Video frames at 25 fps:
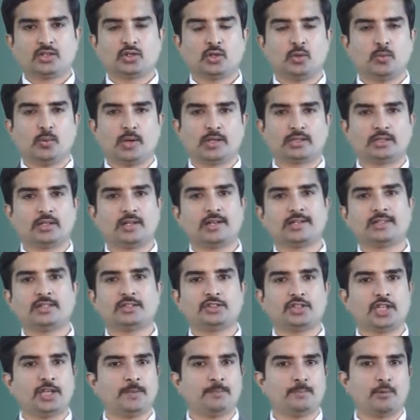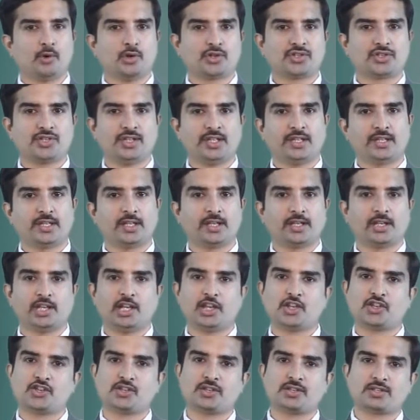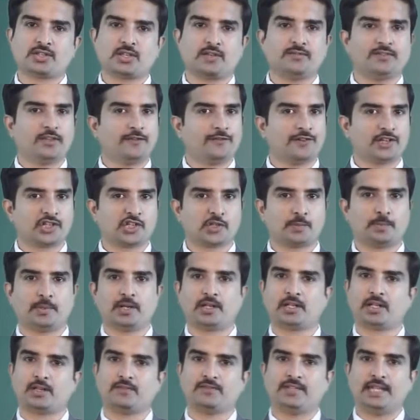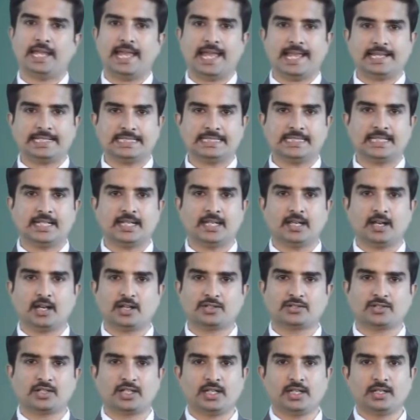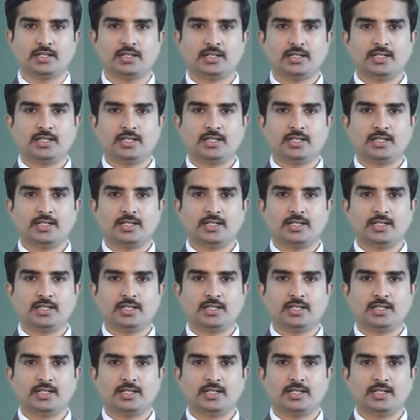So what are the three posterior relations of the first part of the axillary artery?